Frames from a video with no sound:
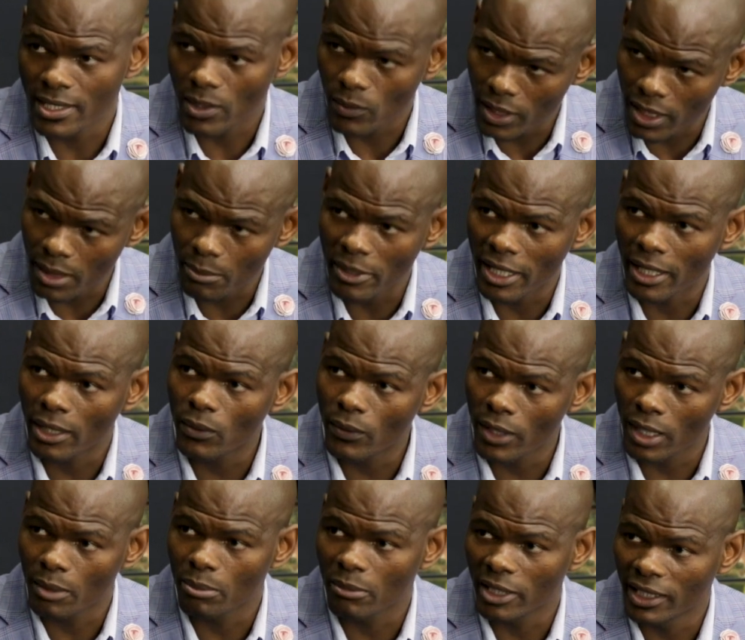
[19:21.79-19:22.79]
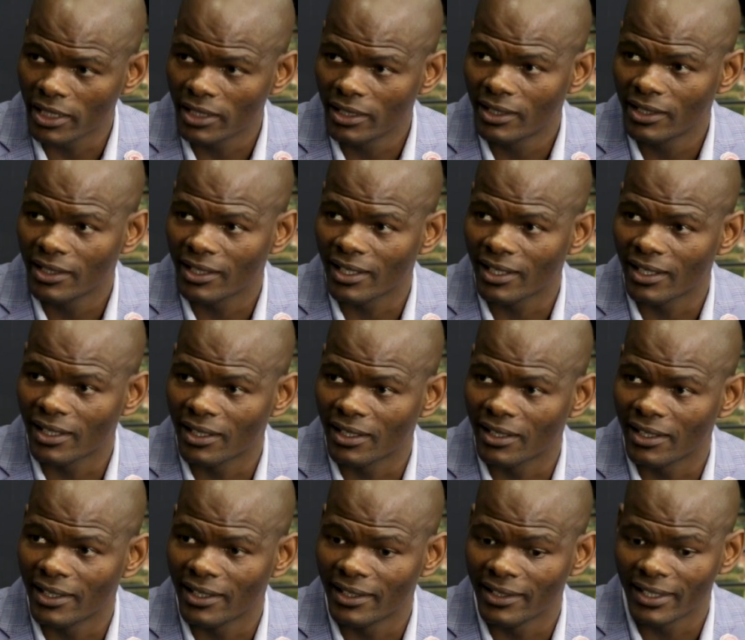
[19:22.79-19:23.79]
They want to make quick money
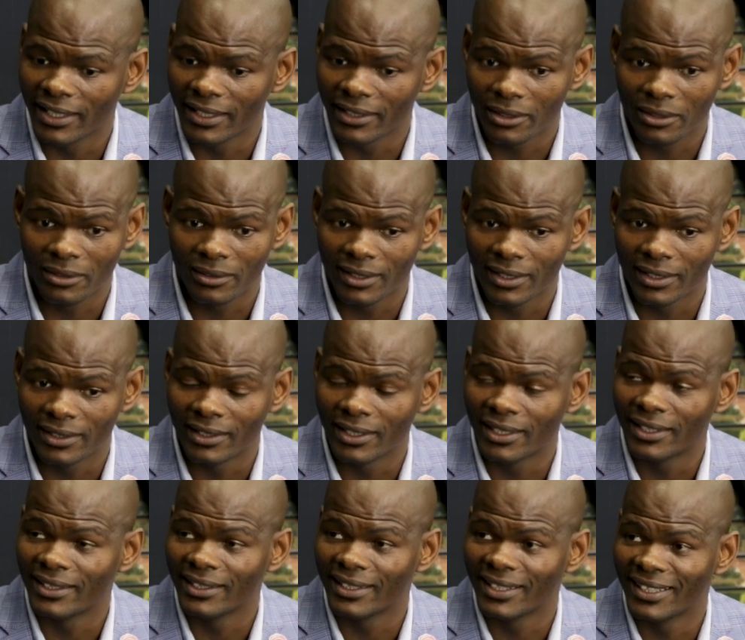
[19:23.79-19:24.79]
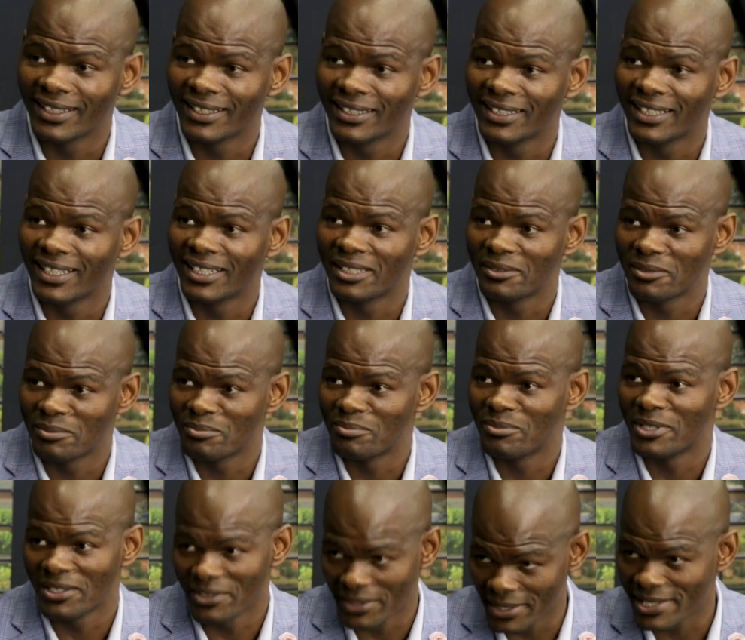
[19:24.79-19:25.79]
and
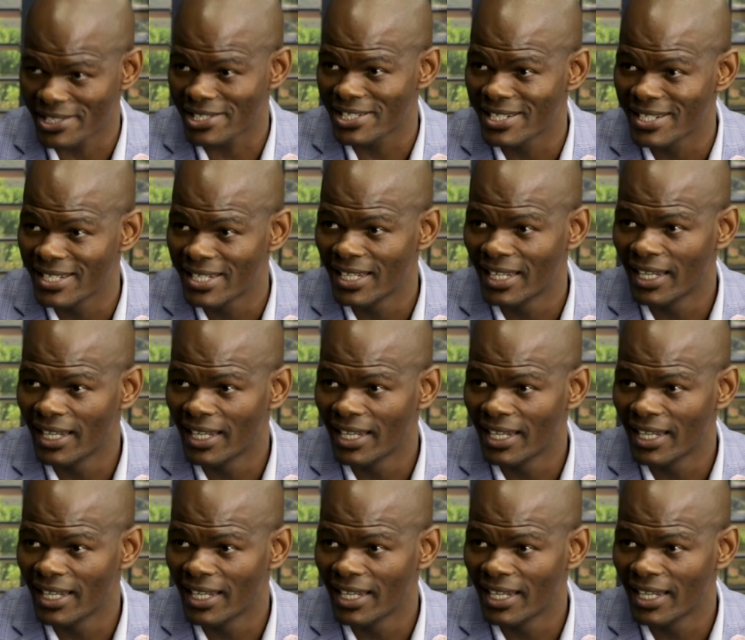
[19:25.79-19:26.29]
be rich.